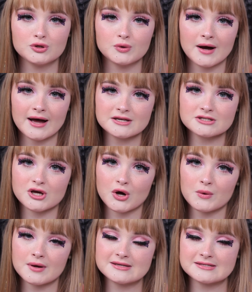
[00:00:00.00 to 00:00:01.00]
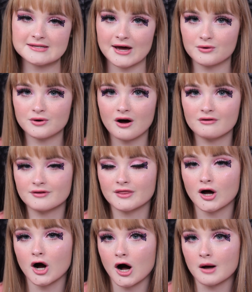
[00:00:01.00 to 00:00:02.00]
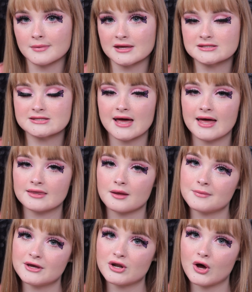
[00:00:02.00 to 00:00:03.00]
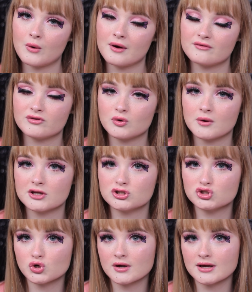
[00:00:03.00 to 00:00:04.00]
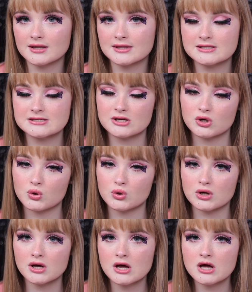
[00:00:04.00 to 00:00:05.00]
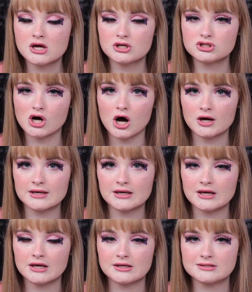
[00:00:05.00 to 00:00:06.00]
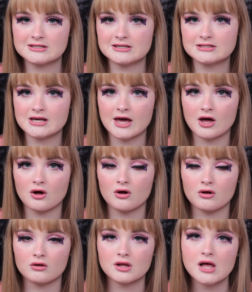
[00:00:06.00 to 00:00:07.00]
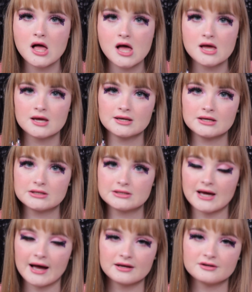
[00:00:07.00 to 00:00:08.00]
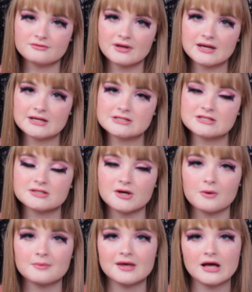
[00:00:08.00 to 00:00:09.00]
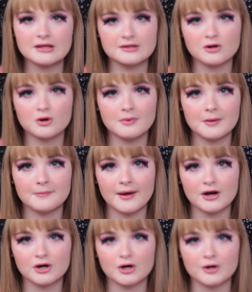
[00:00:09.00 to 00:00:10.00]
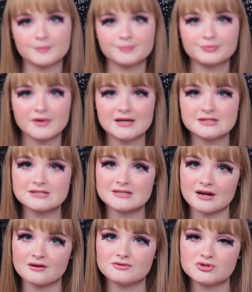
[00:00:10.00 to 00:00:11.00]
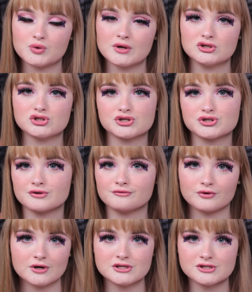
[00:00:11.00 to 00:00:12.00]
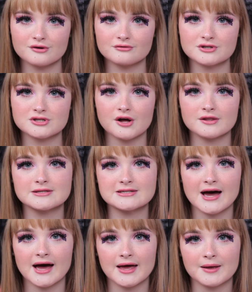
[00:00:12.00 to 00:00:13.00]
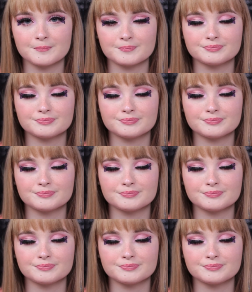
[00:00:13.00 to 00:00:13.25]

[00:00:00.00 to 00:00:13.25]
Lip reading: You guys go sound off in the comments and let me know if you enjoyed this little talking detail, kind of getting to know me a little bit better instead of doing just voiceovers all the time.